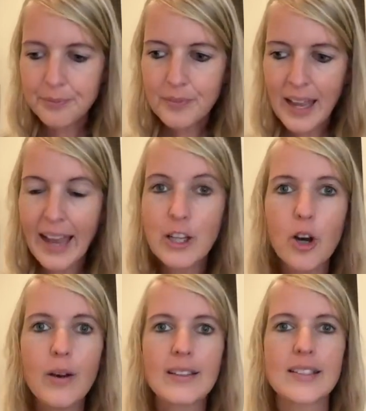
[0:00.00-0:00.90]
I
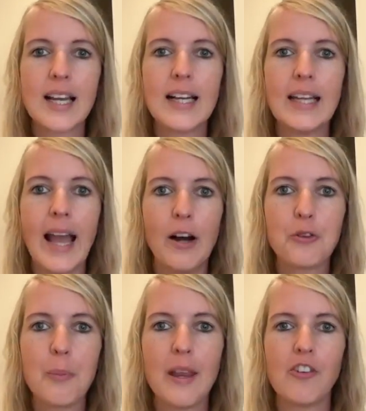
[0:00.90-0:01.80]
know exactly how to
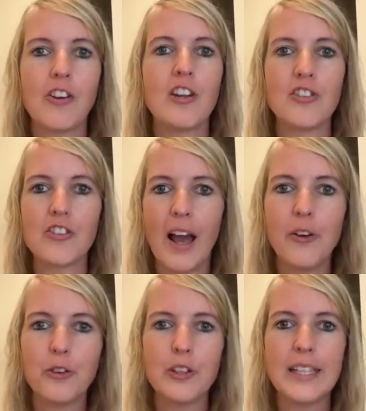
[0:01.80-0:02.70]
make changes, how
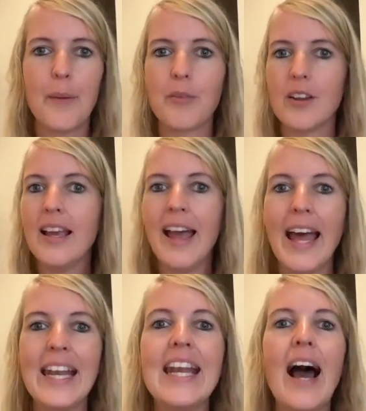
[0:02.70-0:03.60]
to adapt it,
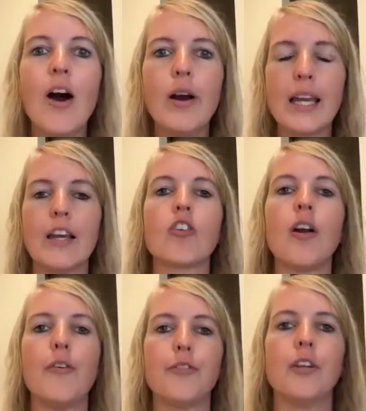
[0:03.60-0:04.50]
and now I can
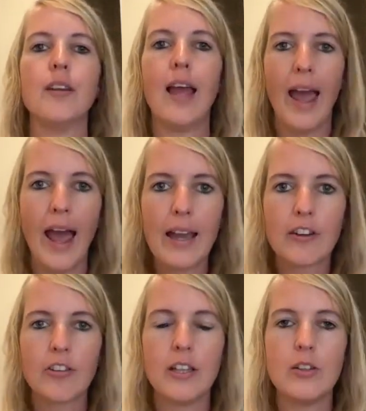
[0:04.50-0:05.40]
craft it
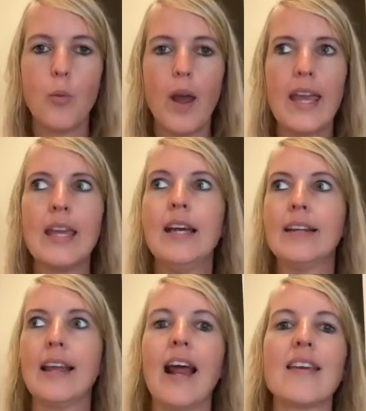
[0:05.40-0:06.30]
actually the way
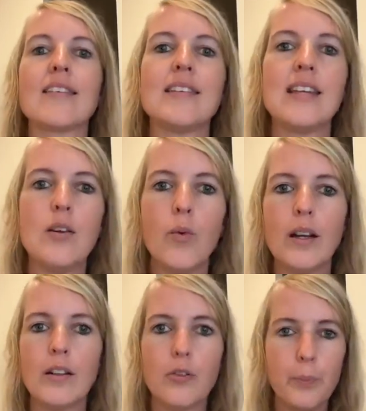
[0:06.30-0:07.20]
that I see what
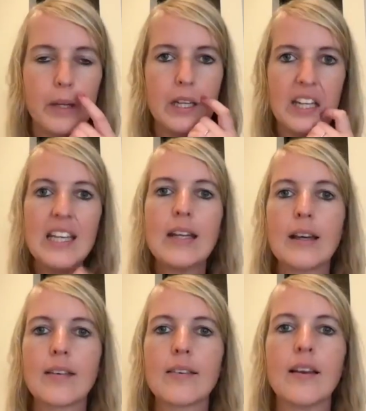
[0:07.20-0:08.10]
it's been
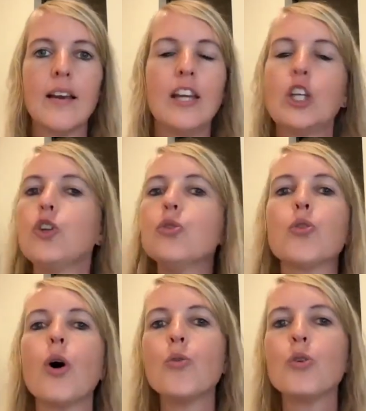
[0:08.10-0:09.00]
needed. You
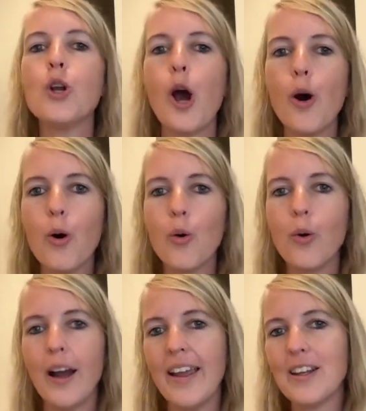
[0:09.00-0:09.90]
don't
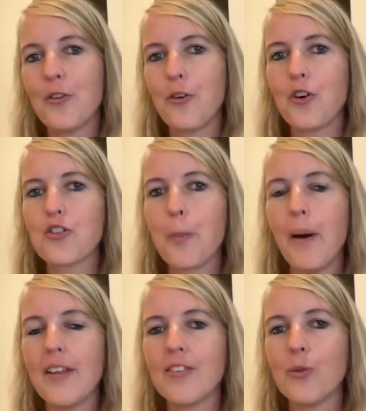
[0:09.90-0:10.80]
know in the first
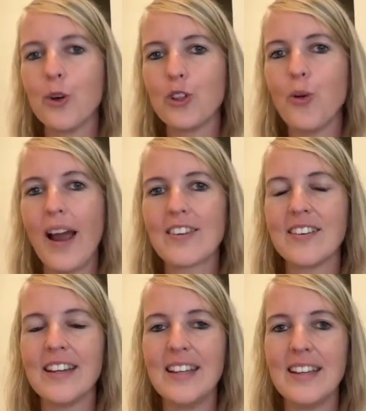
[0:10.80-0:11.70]
month what you
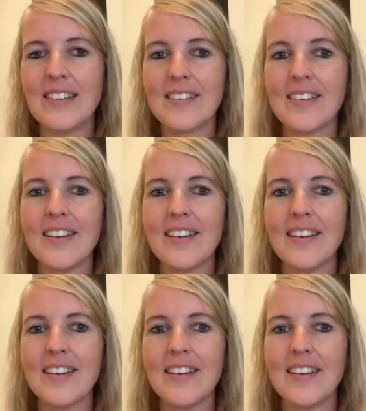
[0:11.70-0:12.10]
actually need.